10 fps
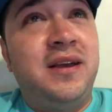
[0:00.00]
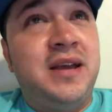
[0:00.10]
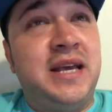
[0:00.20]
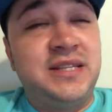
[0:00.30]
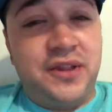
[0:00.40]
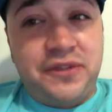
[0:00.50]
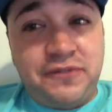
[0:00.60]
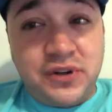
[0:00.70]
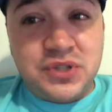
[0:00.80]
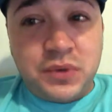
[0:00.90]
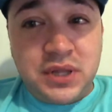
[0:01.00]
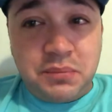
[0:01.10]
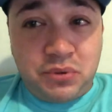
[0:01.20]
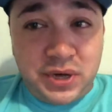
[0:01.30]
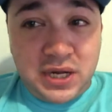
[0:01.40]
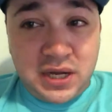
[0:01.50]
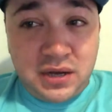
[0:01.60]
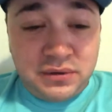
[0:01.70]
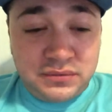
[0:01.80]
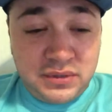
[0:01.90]
he's not the first one that pointed
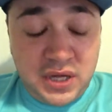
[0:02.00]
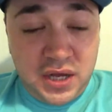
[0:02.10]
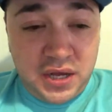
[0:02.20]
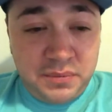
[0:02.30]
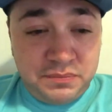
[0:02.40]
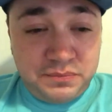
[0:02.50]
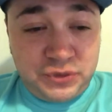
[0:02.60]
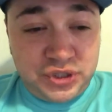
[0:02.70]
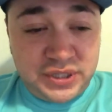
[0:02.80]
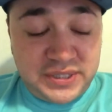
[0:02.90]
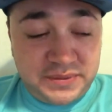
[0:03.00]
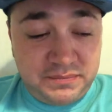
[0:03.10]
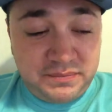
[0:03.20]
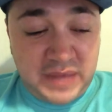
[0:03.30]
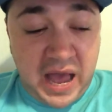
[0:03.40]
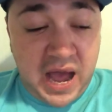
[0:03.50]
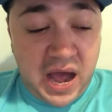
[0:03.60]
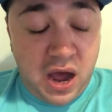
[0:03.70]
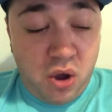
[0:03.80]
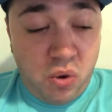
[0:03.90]
out just
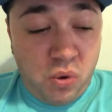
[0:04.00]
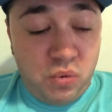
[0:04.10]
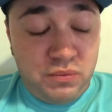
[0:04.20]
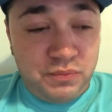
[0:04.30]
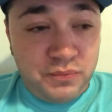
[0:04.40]
how,